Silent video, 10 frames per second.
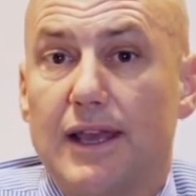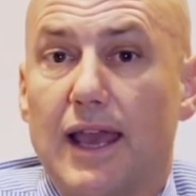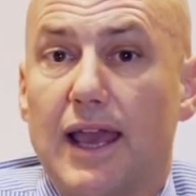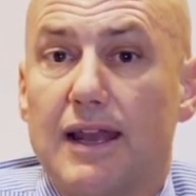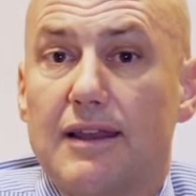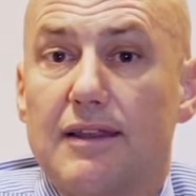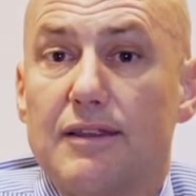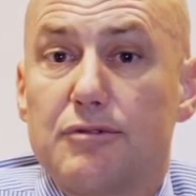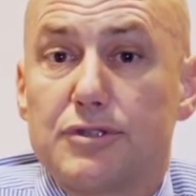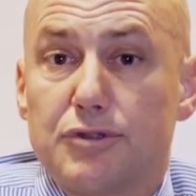and
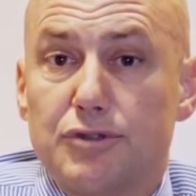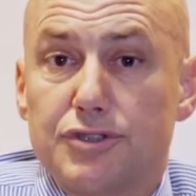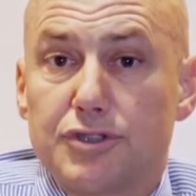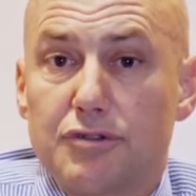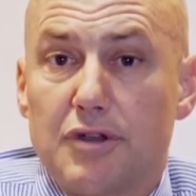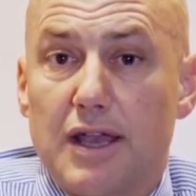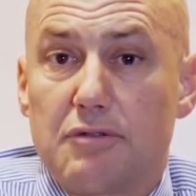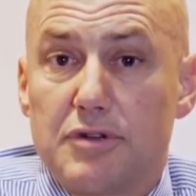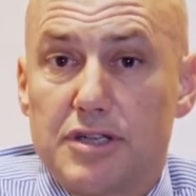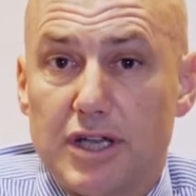there was also a
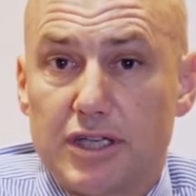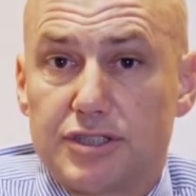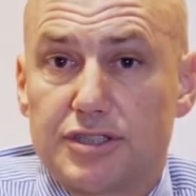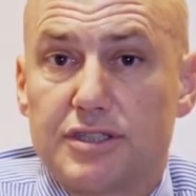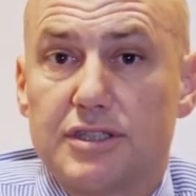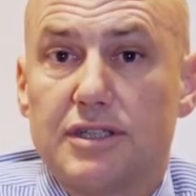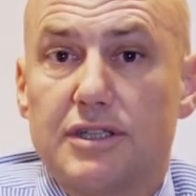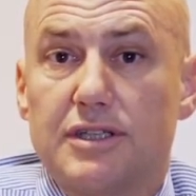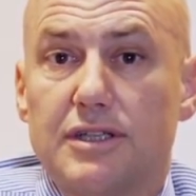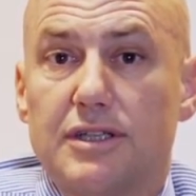reduction
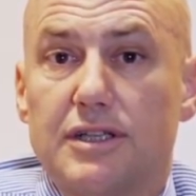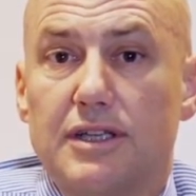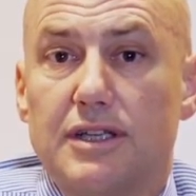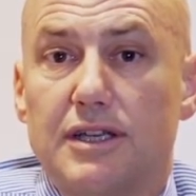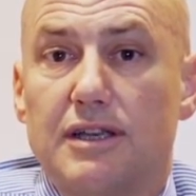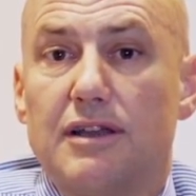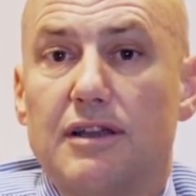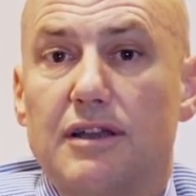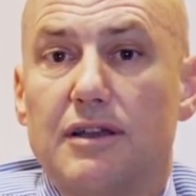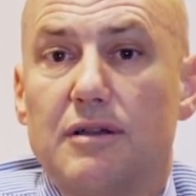in
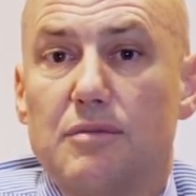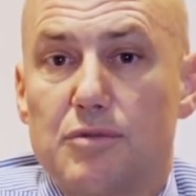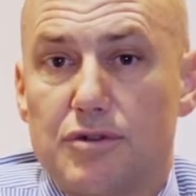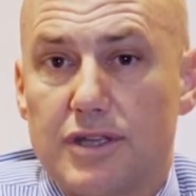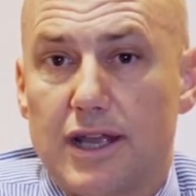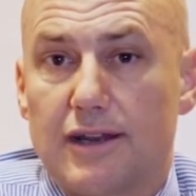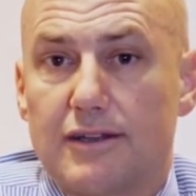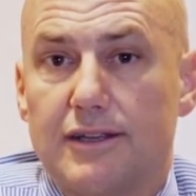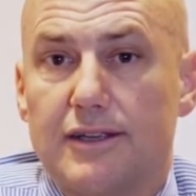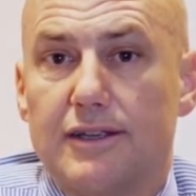
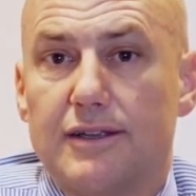mortality,